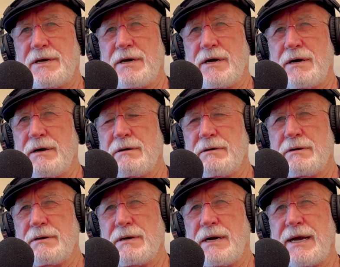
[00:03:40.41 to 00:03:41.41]
I
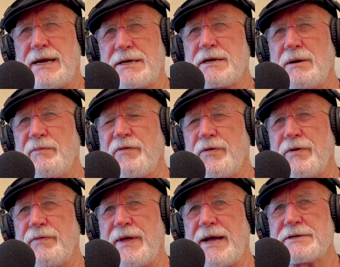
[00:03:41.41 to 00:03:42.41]
had to come further
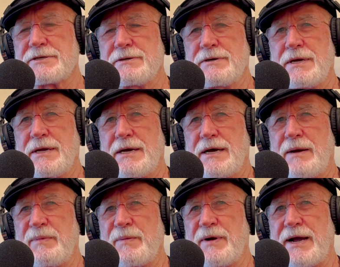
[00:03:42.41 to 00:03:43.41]
than that. So I
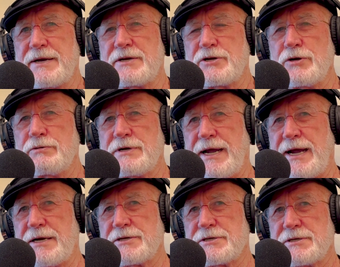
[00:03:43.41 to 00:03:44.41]
remember I had 2
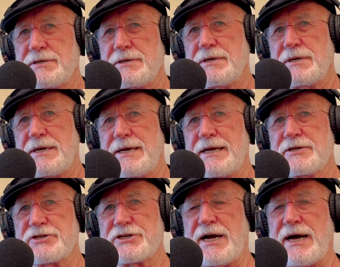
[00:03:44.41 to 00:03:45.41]
tanks
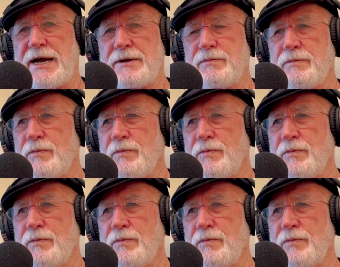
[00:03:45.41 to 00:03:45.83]
inside.